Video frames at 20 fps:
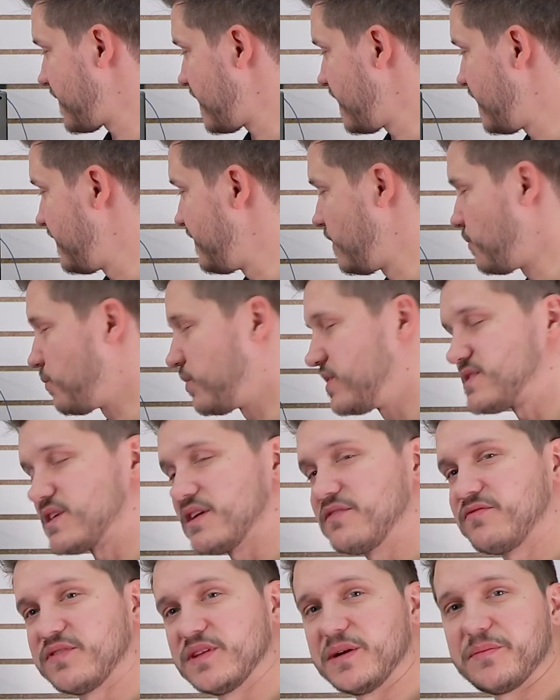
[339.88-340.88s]
And then once
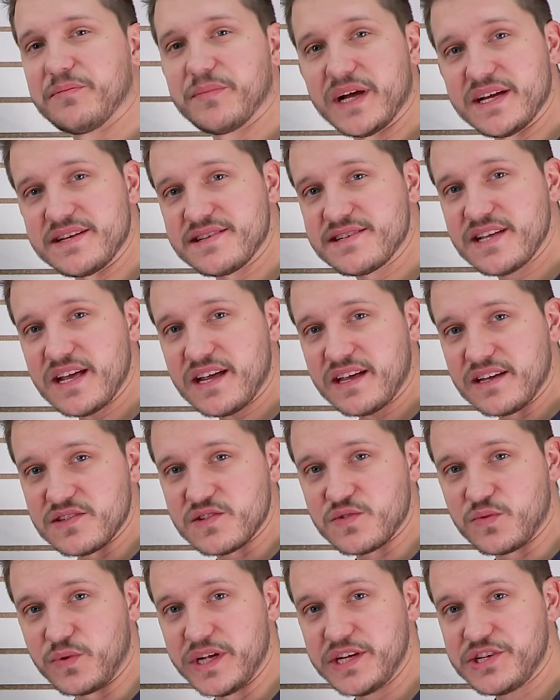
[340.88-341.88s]
I flip my second
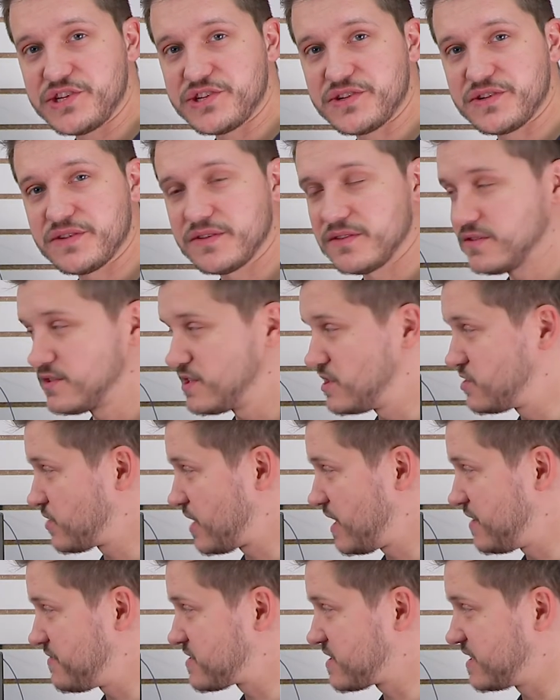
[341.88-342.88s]
switch, the
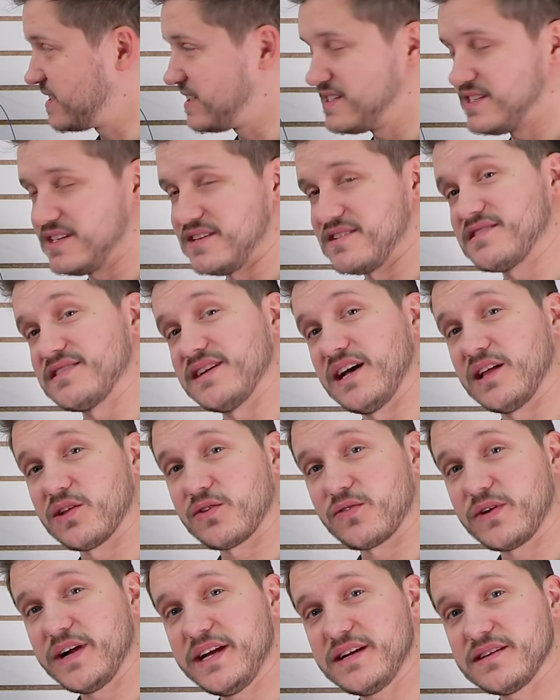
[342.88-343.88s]
drive is going to
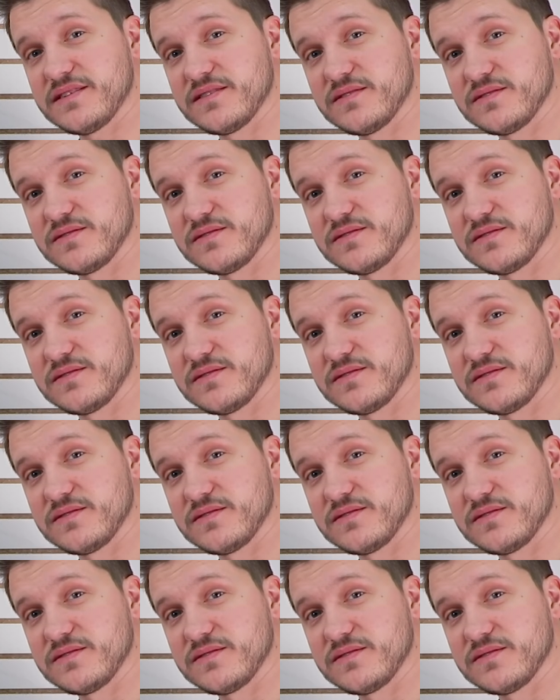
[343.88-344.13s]
decelerate,